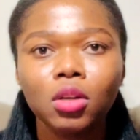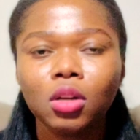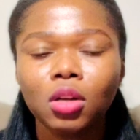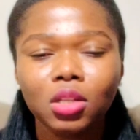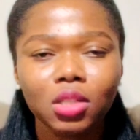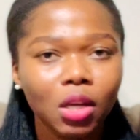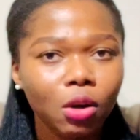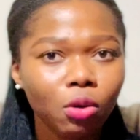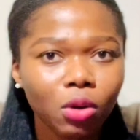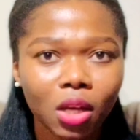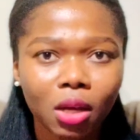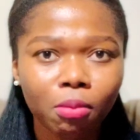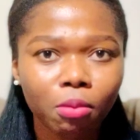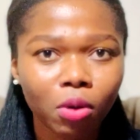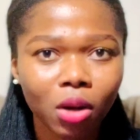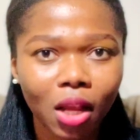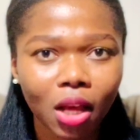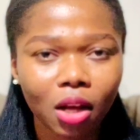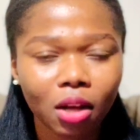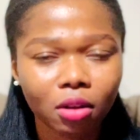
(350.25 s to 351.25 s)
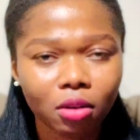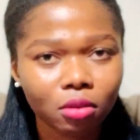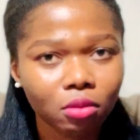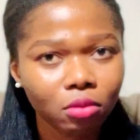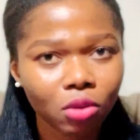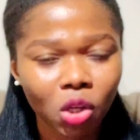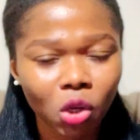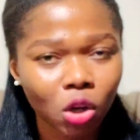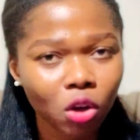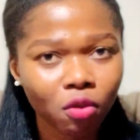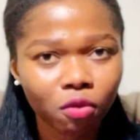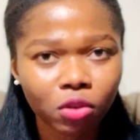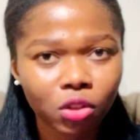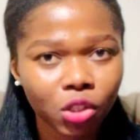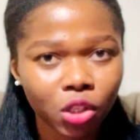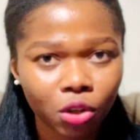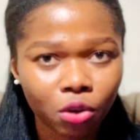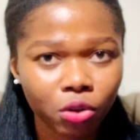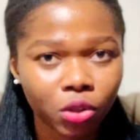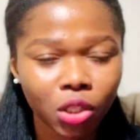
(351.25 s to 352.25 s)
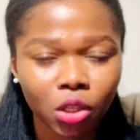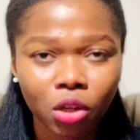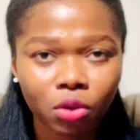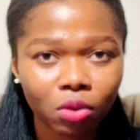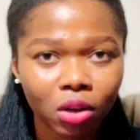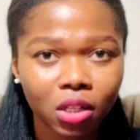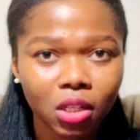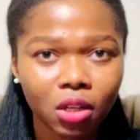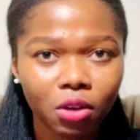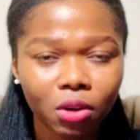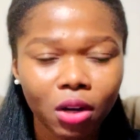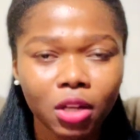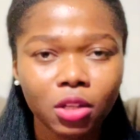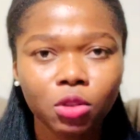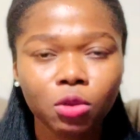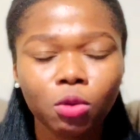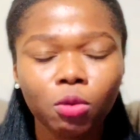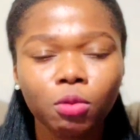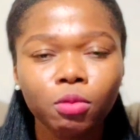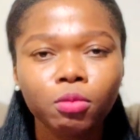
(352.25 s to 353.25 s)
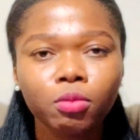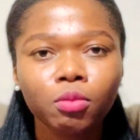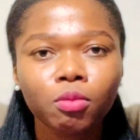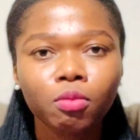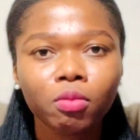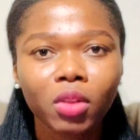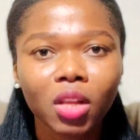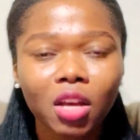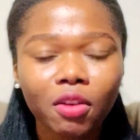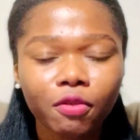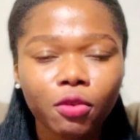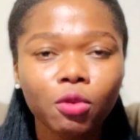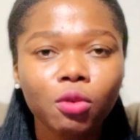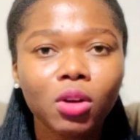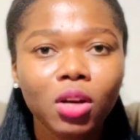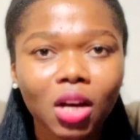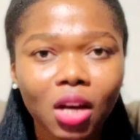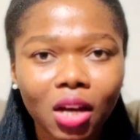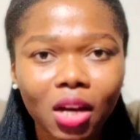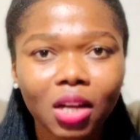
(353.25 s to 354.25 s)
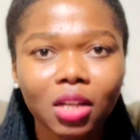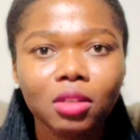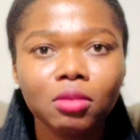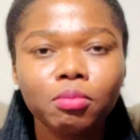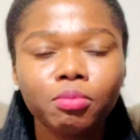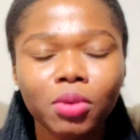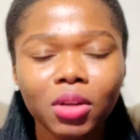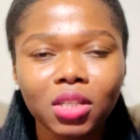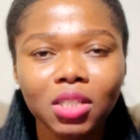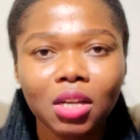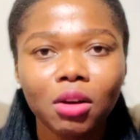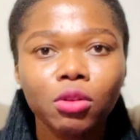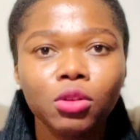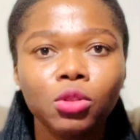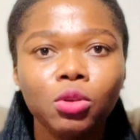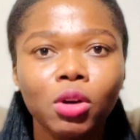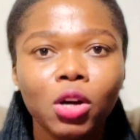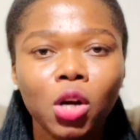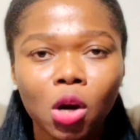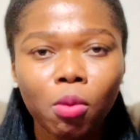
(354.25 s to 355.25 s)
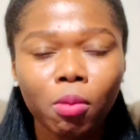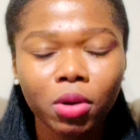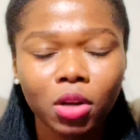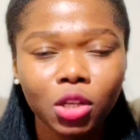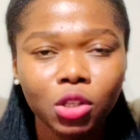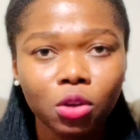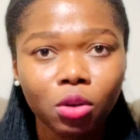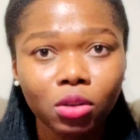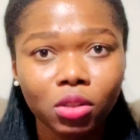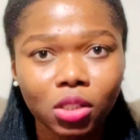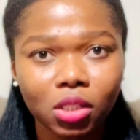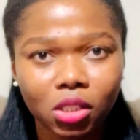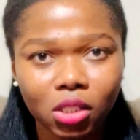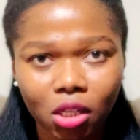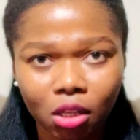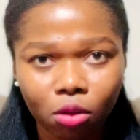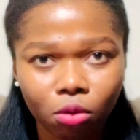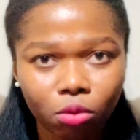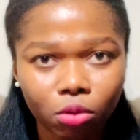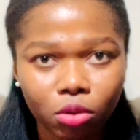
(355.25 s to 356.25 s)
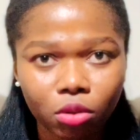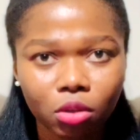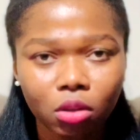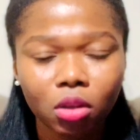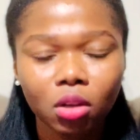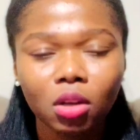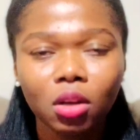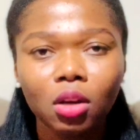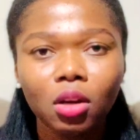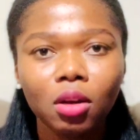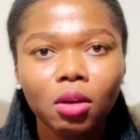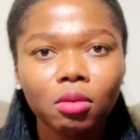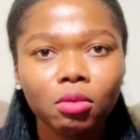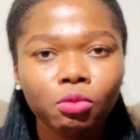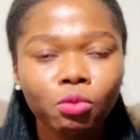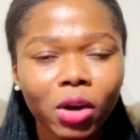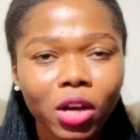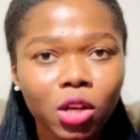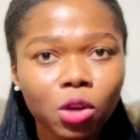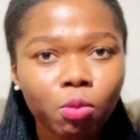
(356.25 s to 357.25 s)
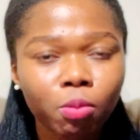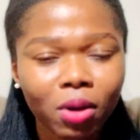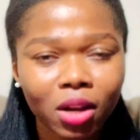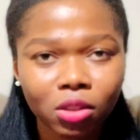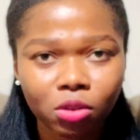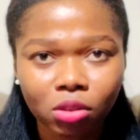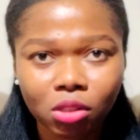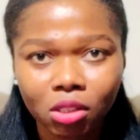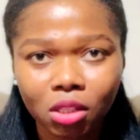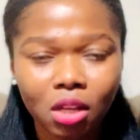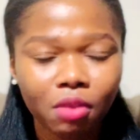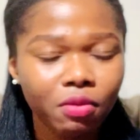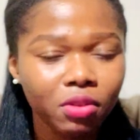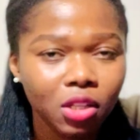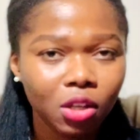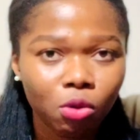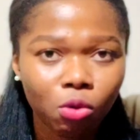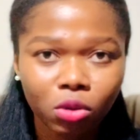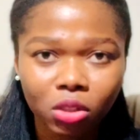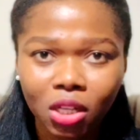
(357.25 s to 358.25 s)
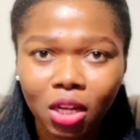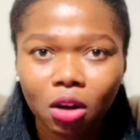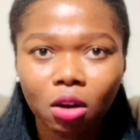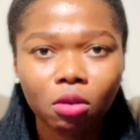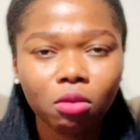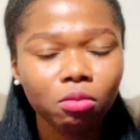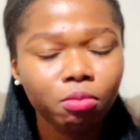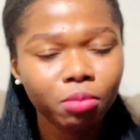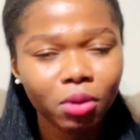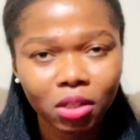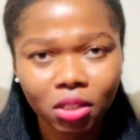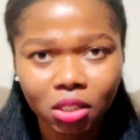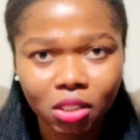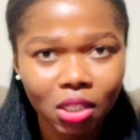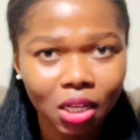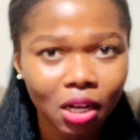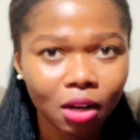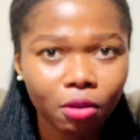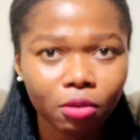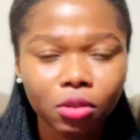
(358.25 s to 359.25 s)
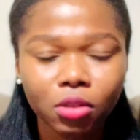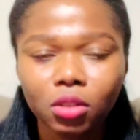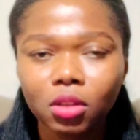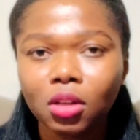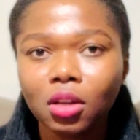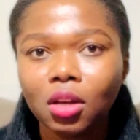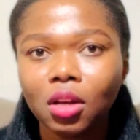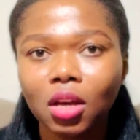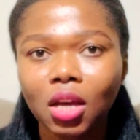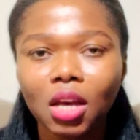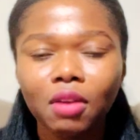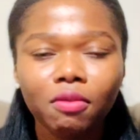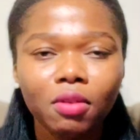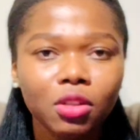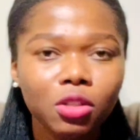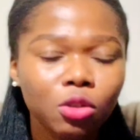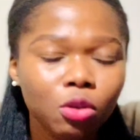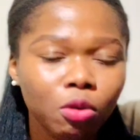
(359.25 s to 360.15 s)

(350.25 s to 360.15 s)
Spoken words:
It's like, okay, but like you're not even serious, you're not ready, right? So if you can, print out your accommodation details, where you plan to stay. If it's a hotel, print it out. If it's